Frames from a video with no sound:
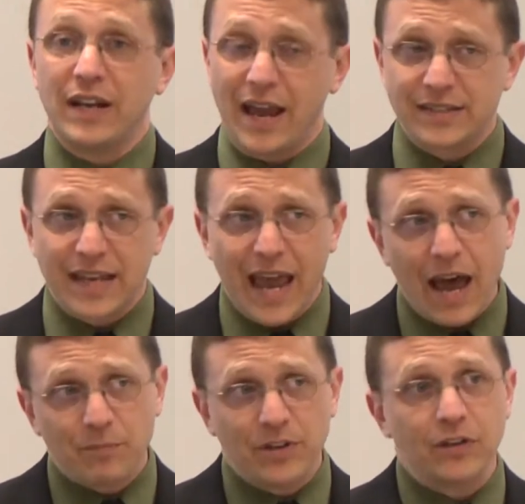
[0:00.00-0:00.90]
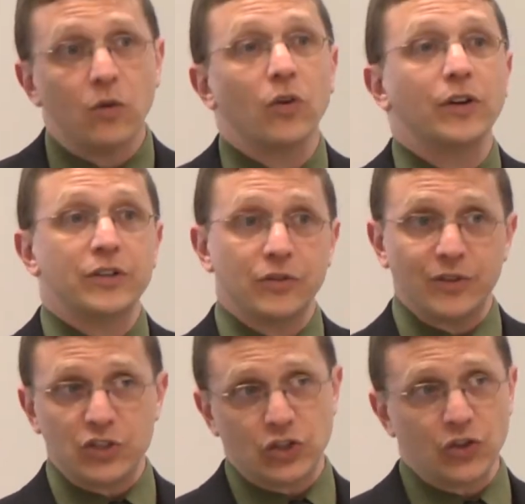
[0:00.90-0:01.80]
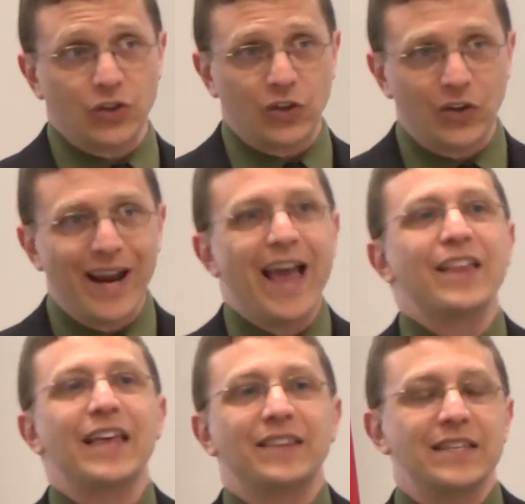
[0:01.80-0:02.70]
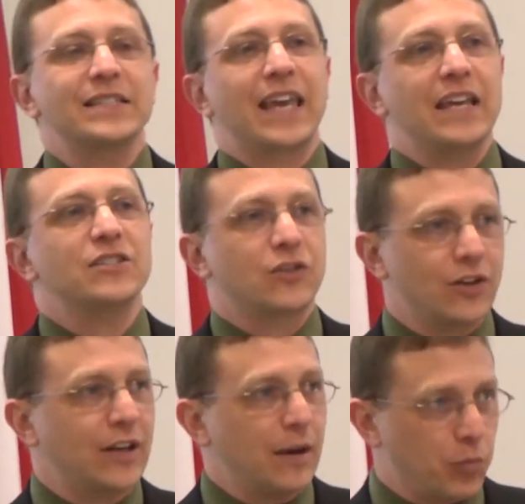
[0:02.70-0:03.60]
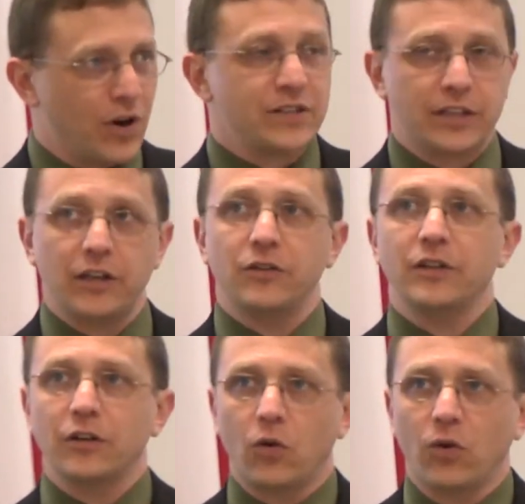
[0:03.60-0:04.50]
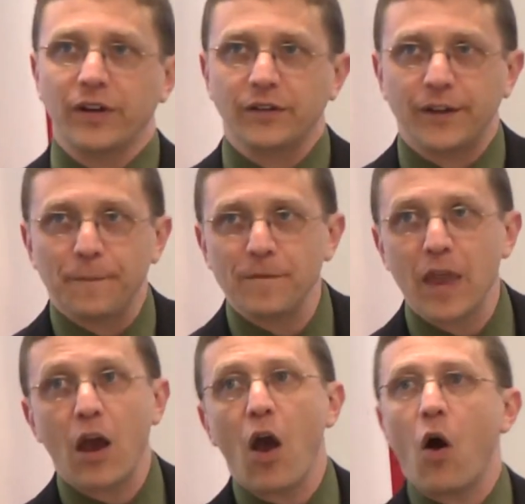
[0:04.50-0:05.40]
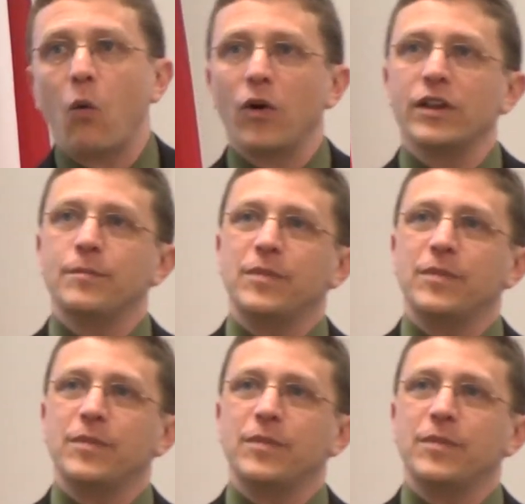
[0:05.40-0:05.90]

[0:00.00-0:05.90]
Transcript: has to happen in order to ensure that this case is going to get prosecuted accordingly. One of the